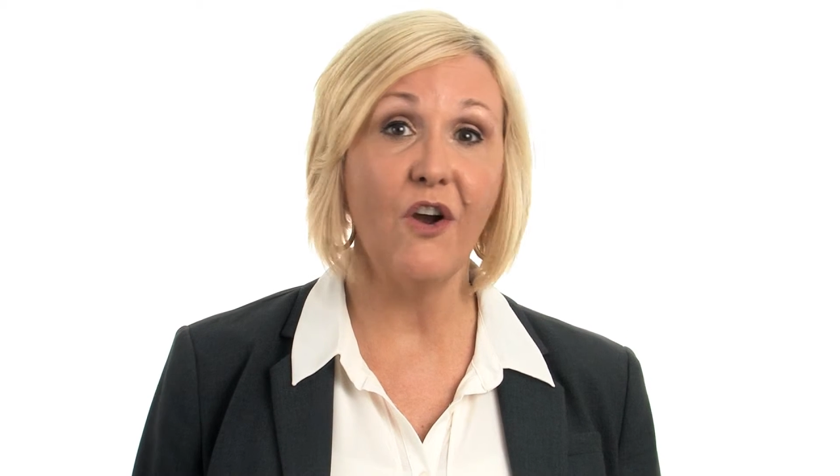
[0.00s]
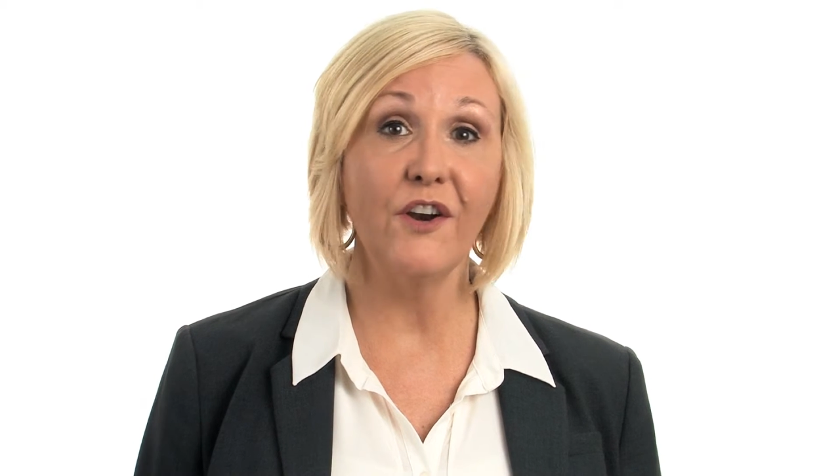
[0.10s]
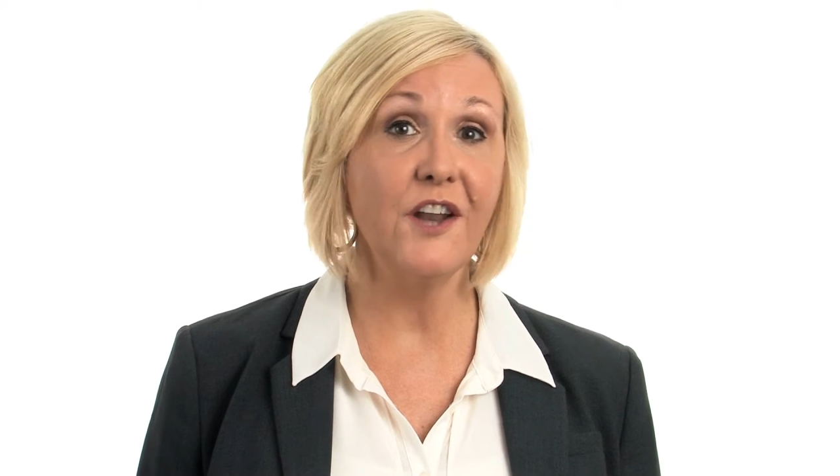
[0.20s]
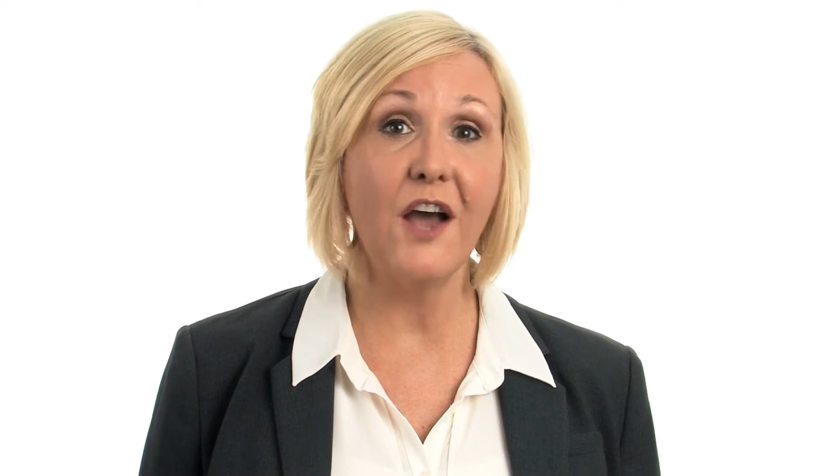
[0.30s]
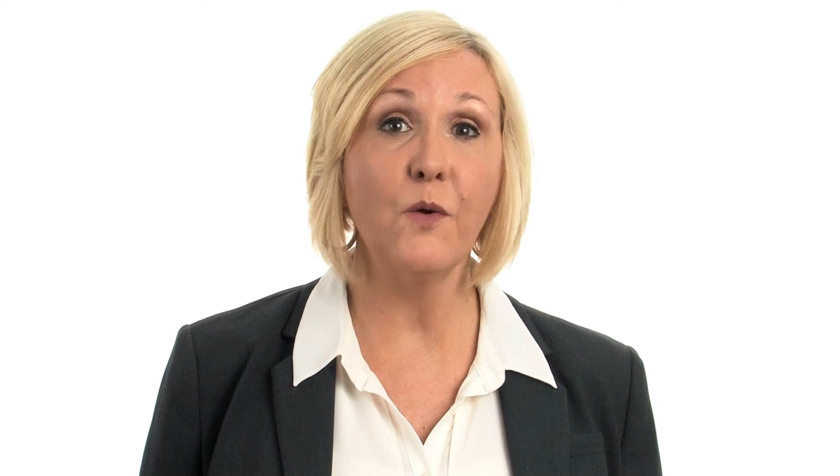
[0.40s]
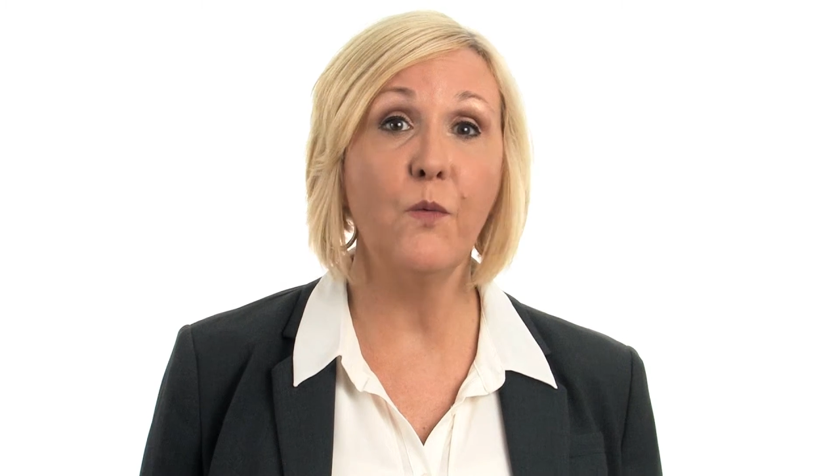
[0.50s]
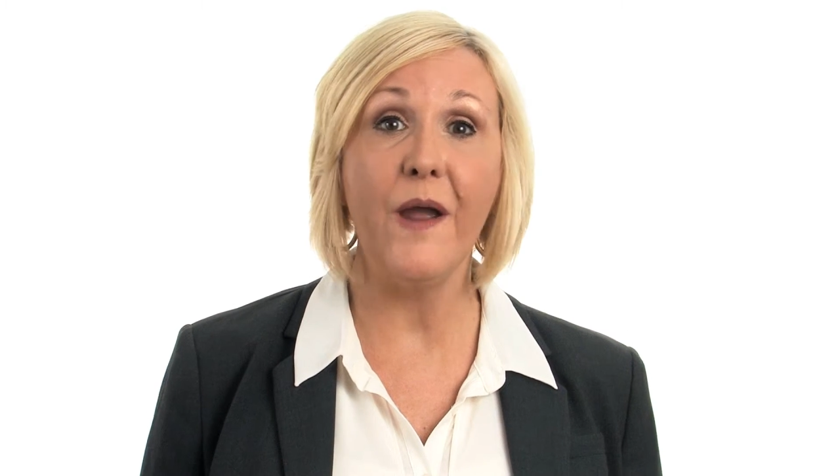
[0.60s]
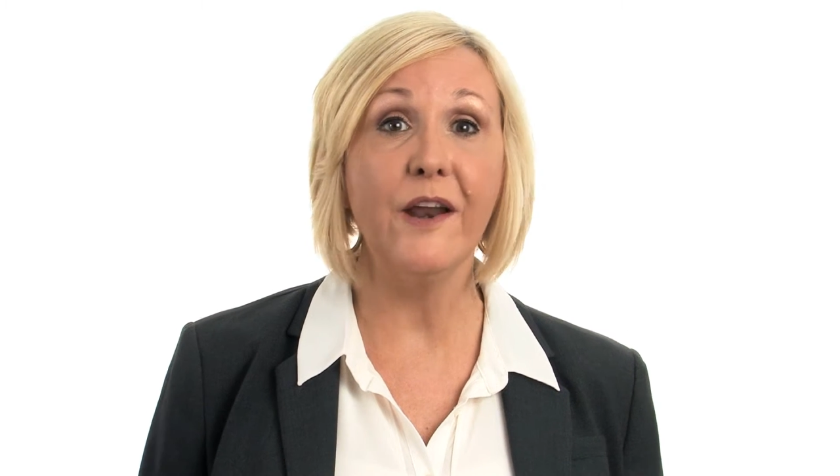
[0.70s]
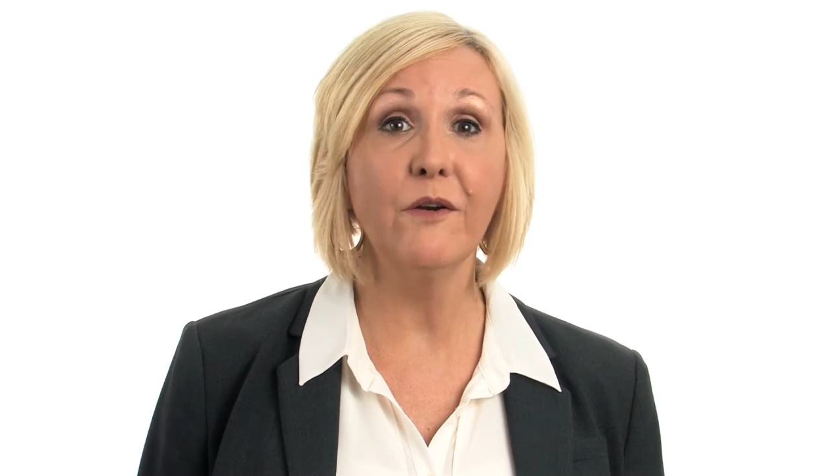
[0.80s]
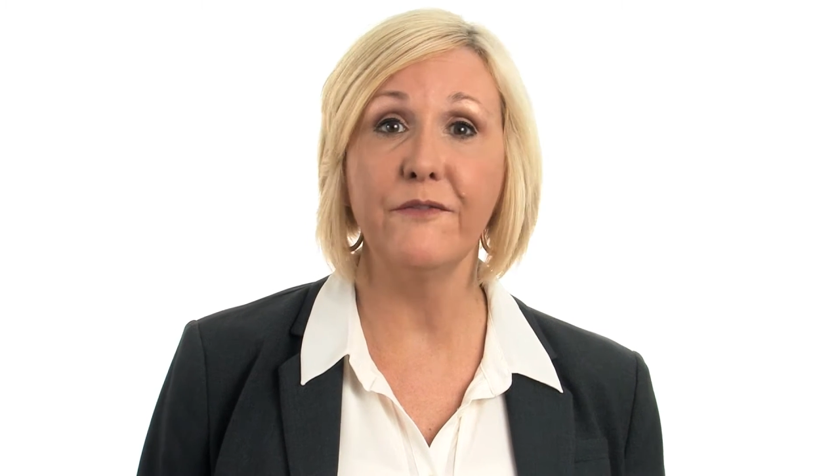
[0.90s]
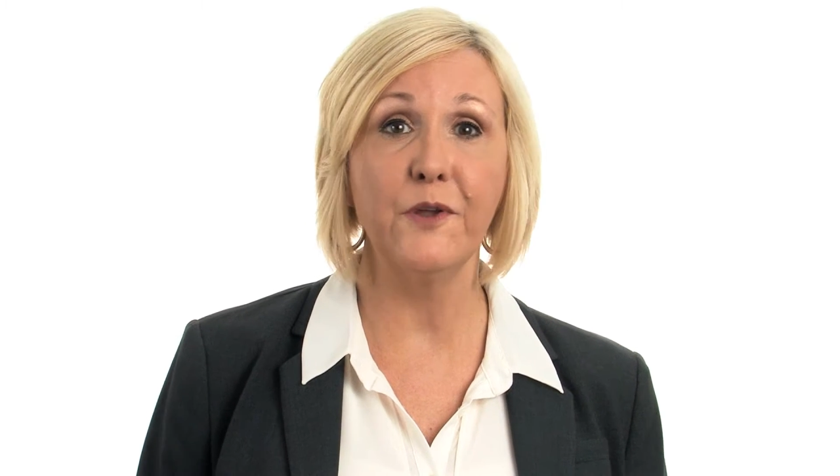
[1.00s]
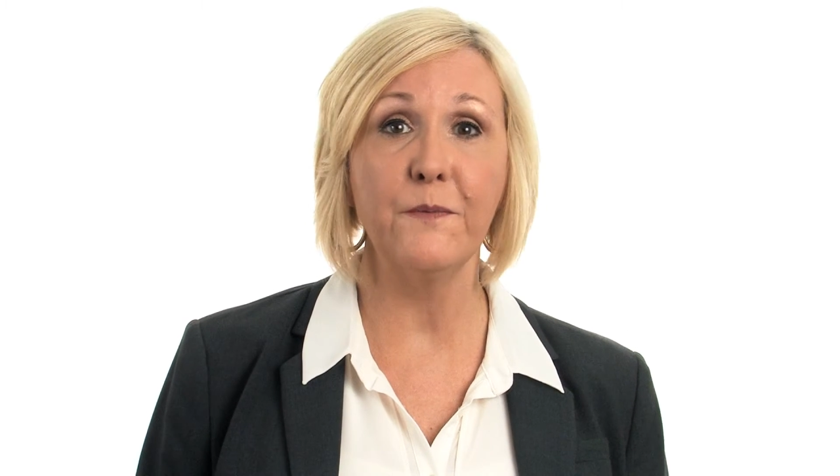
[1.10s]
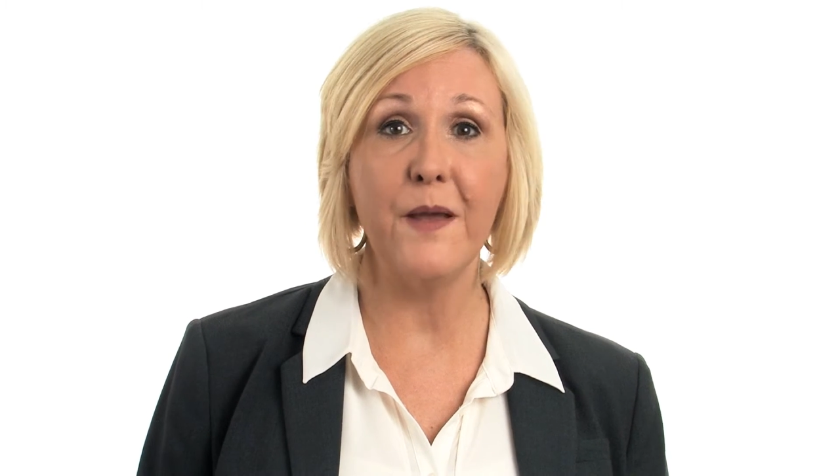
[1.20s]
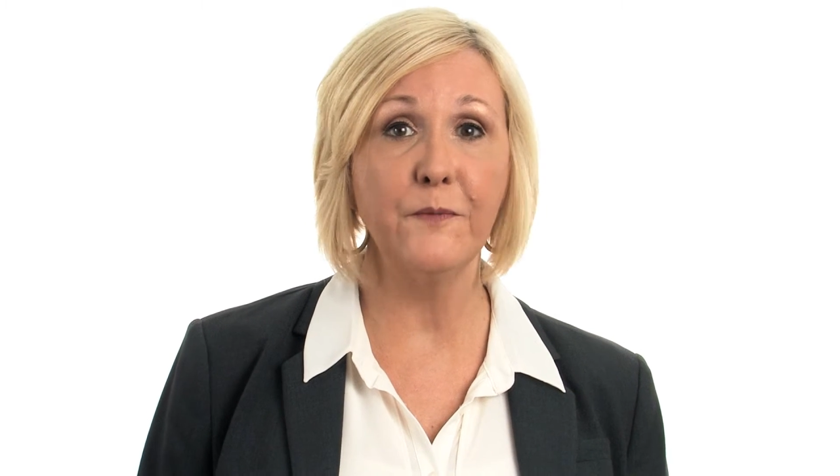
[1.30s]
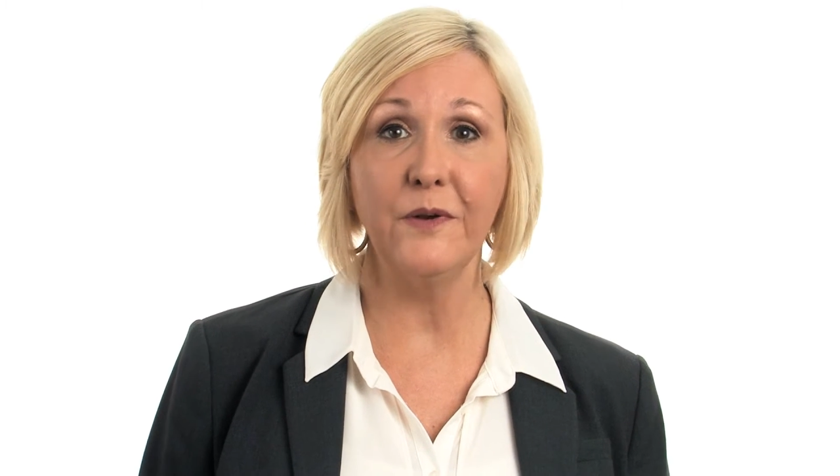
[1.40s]
are not aware of their
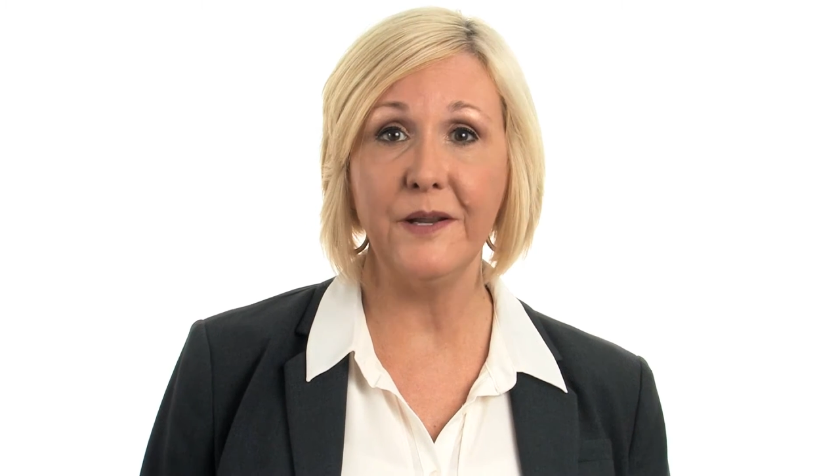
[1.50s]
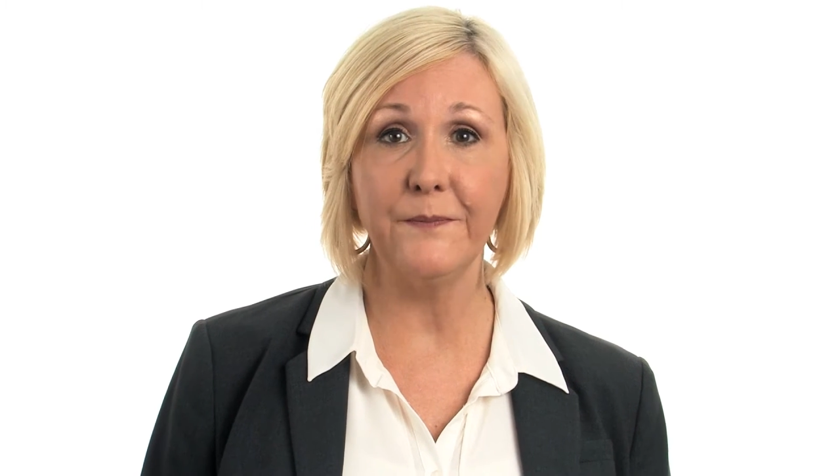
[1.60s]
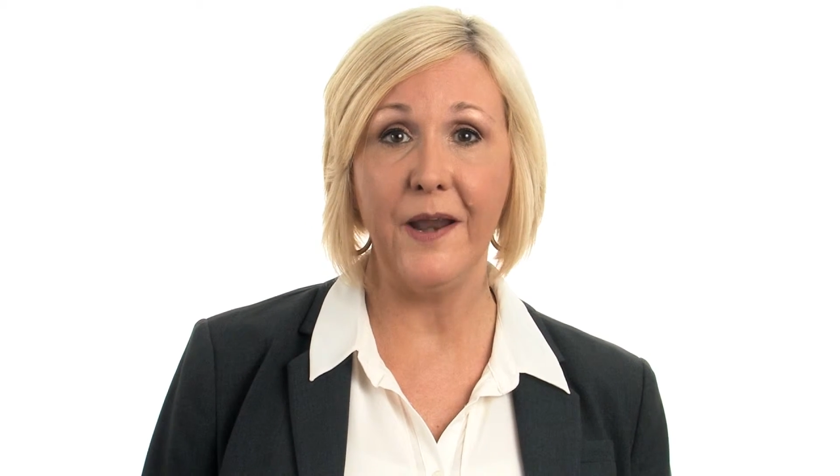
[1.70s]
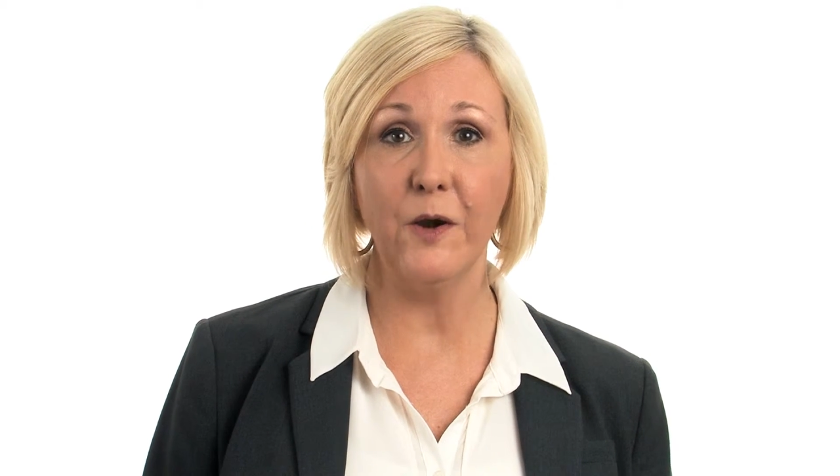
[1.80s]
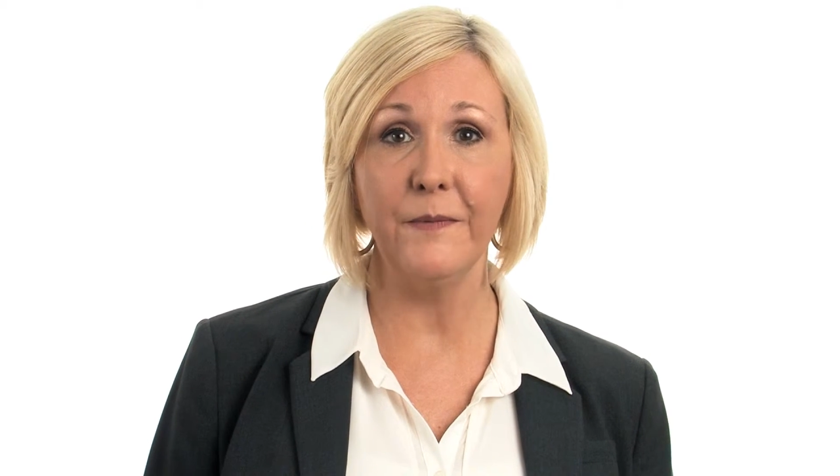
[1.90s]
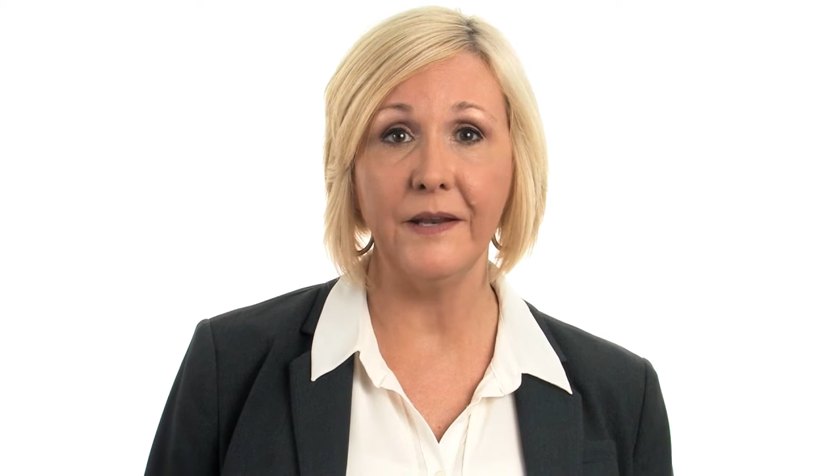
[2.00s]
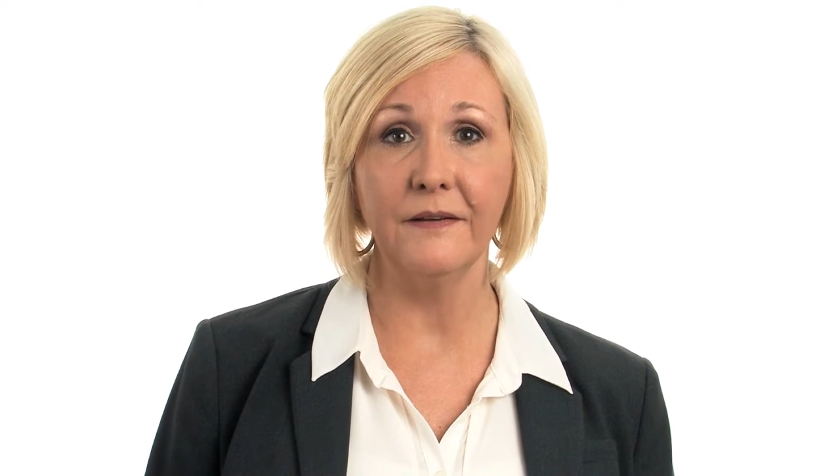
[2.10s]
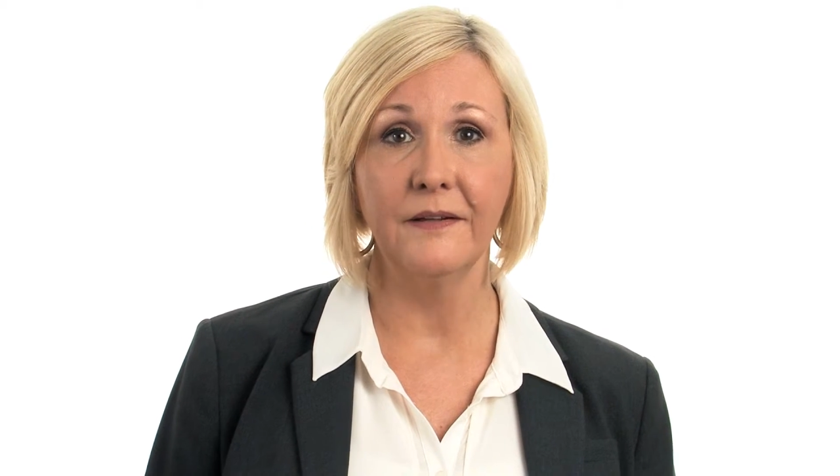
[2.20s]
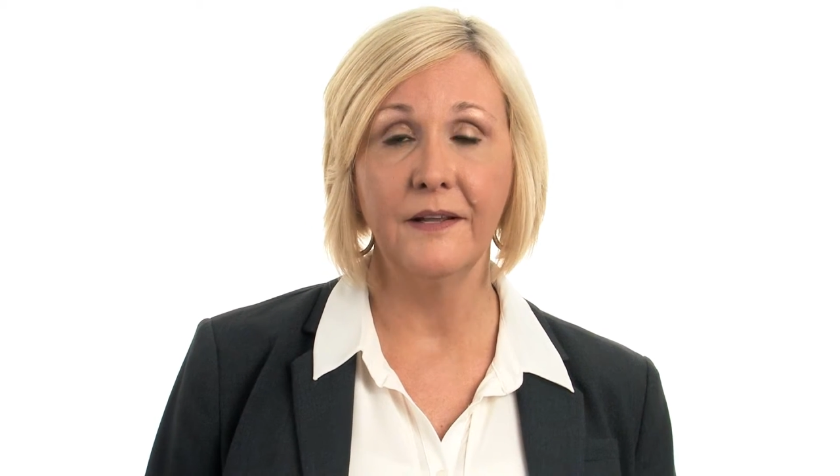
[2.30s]
memory impairment,